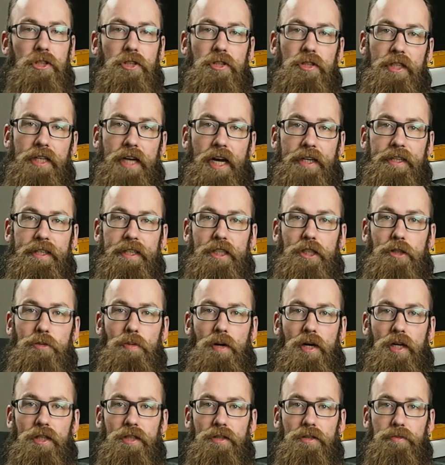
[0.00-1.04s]
to get this
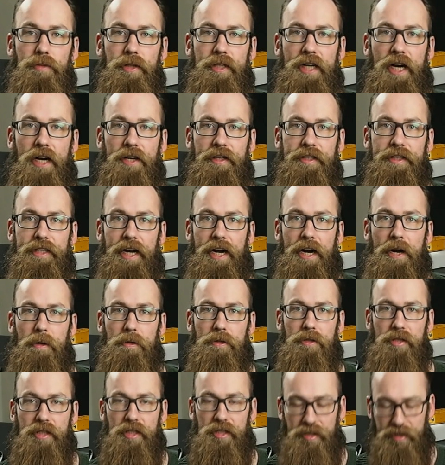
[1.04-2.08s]
one without a
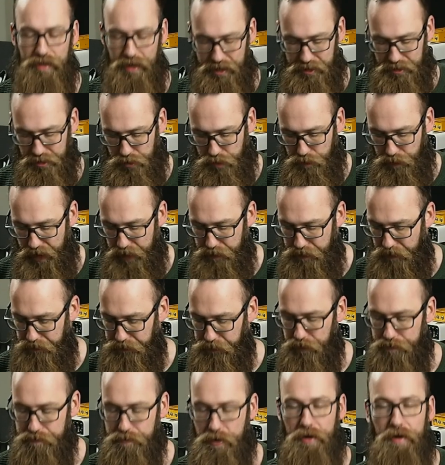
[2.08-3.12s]
doubt. He said it's a great one
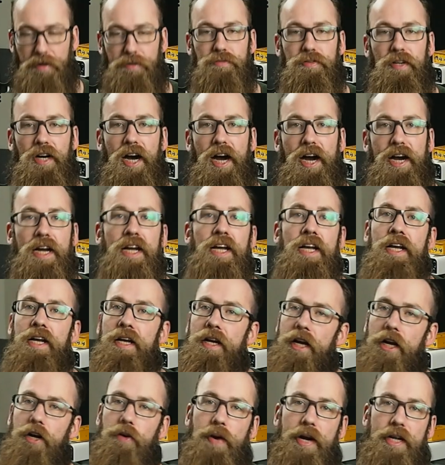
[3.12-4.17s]
to modify,
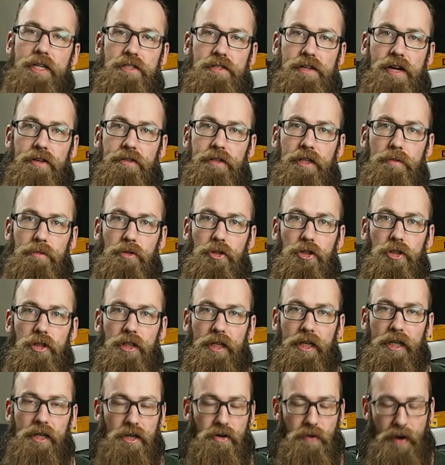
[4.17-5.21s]
a great sounding
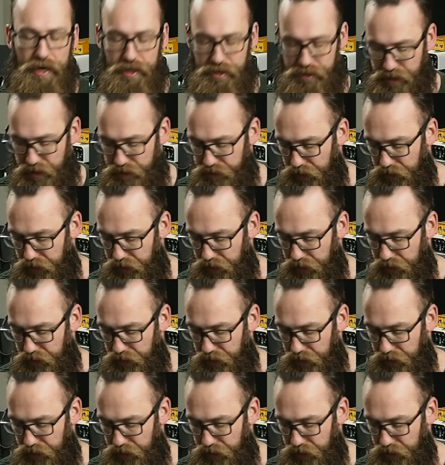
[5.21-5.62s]
machine, great sounding